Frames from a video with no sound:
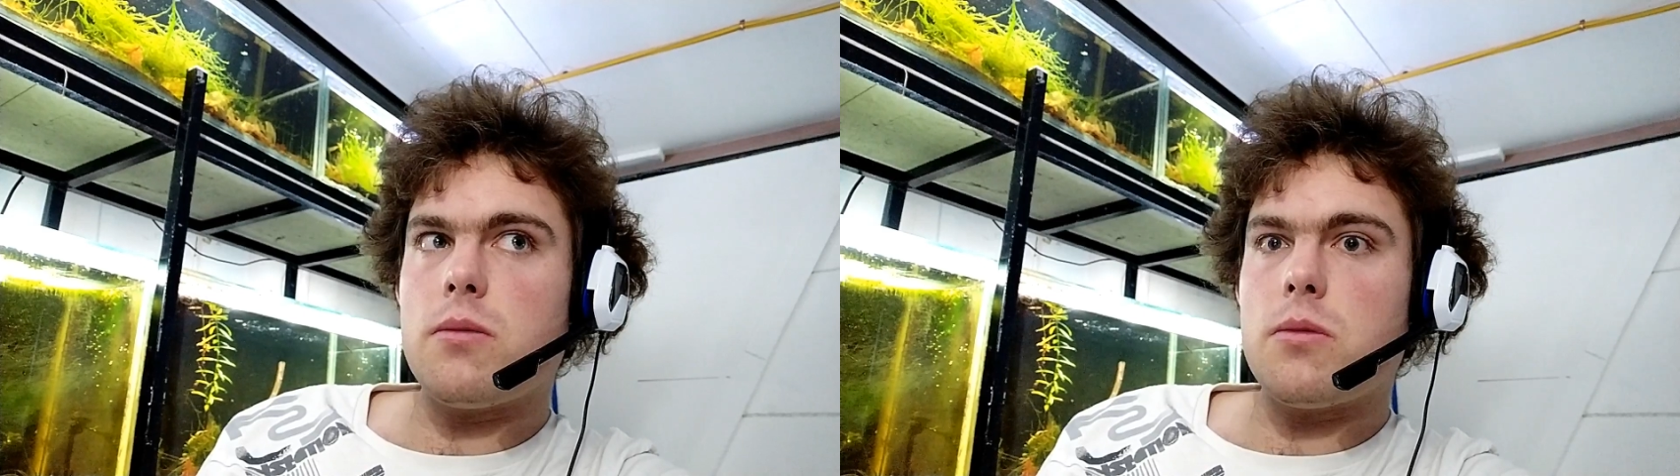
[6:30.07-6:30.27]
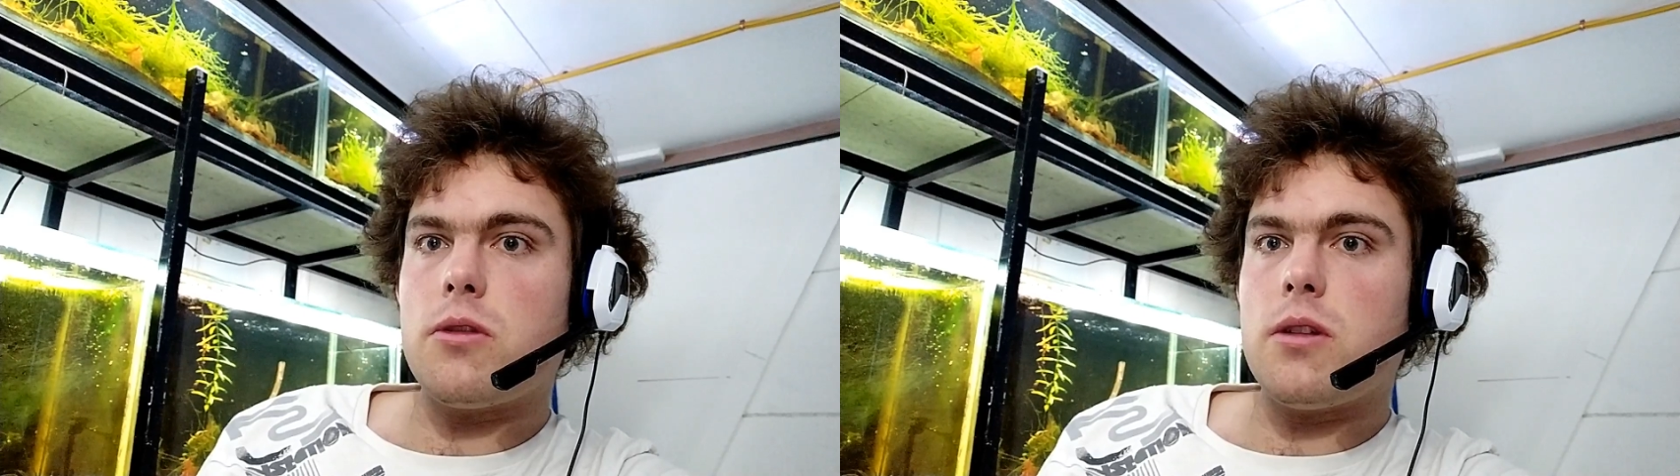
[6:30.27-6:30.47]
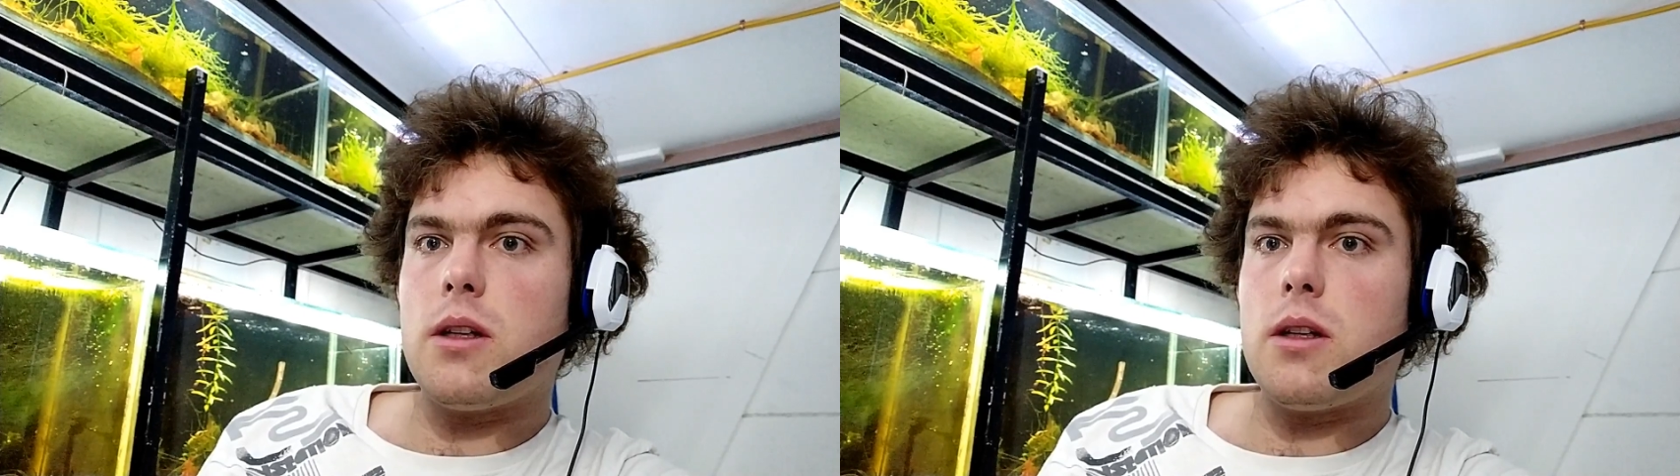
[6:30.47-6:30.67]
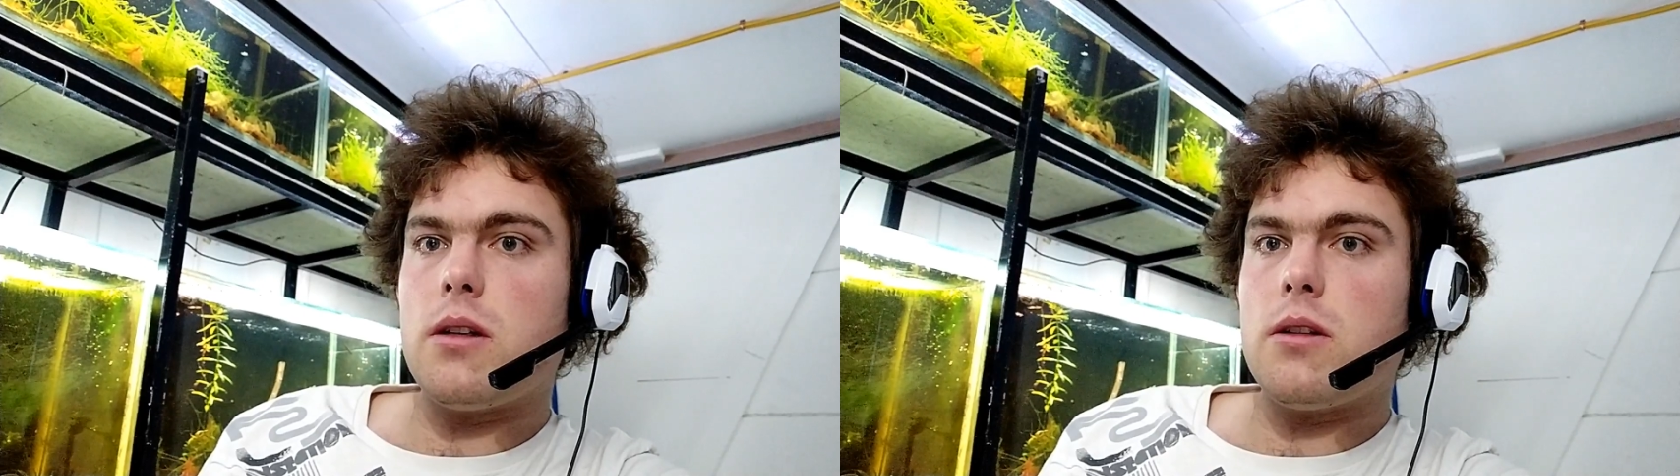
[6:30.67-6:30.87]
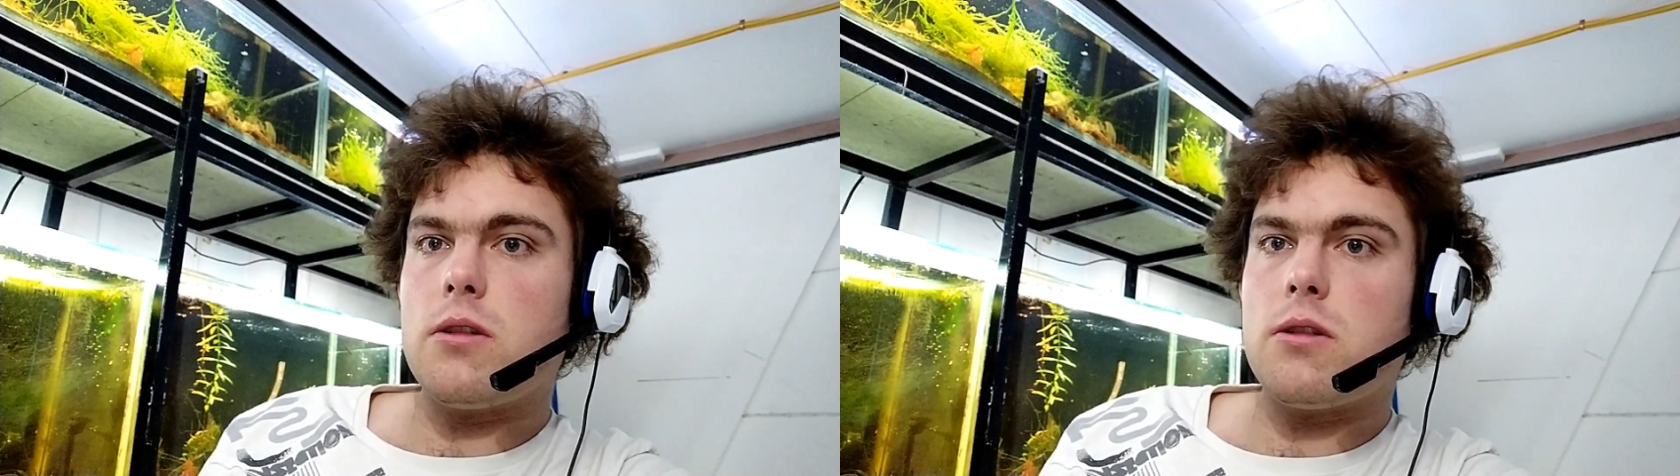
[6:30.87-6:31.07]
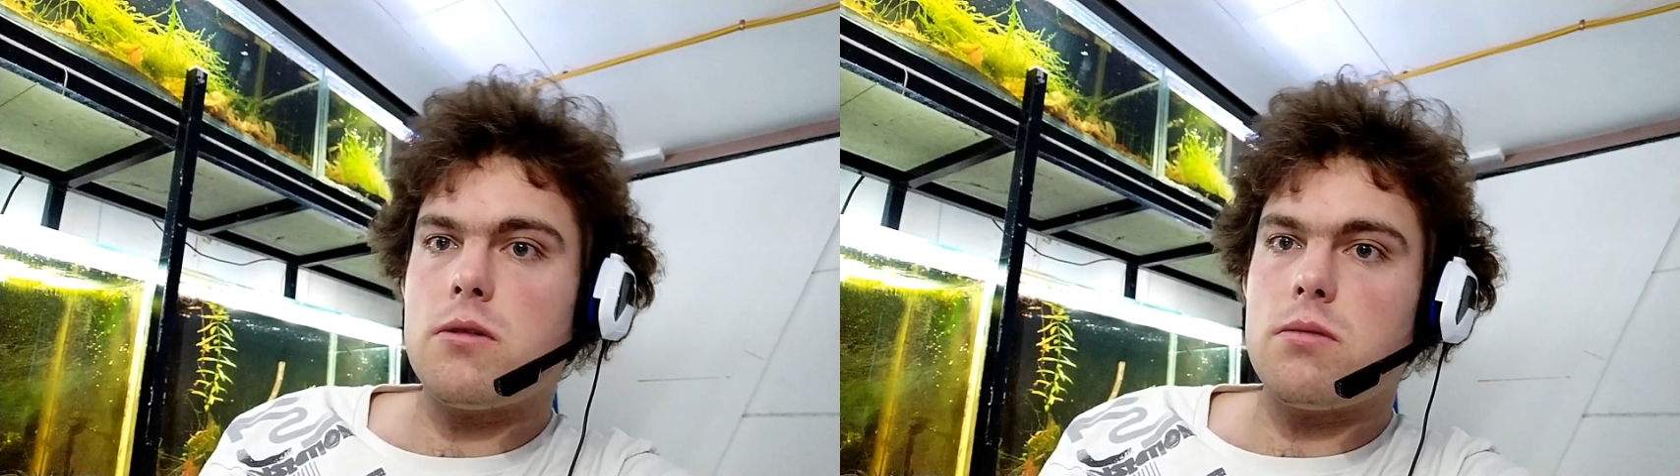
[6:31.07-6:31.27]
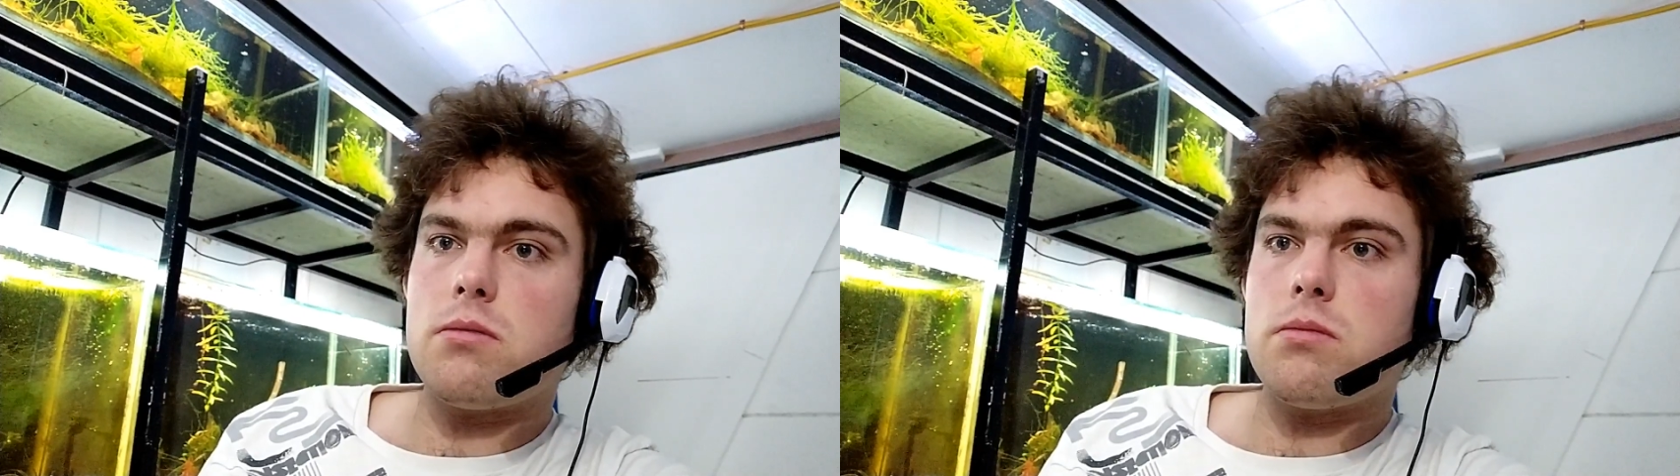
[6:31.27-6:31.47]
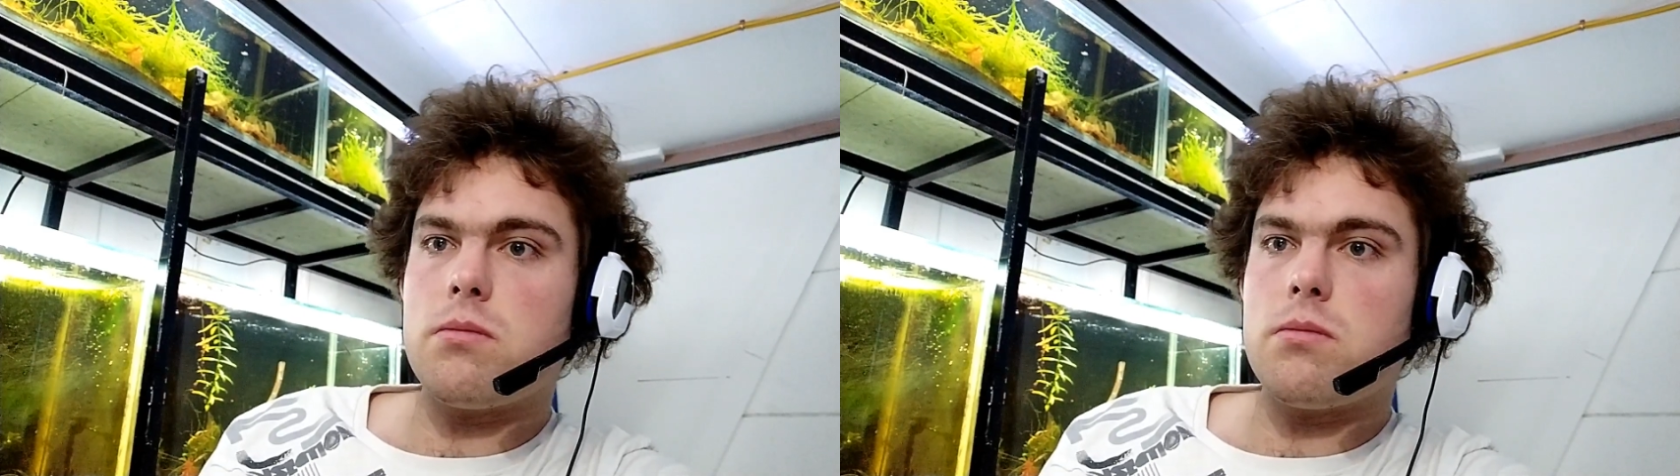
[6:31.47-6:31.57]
and we'll see how this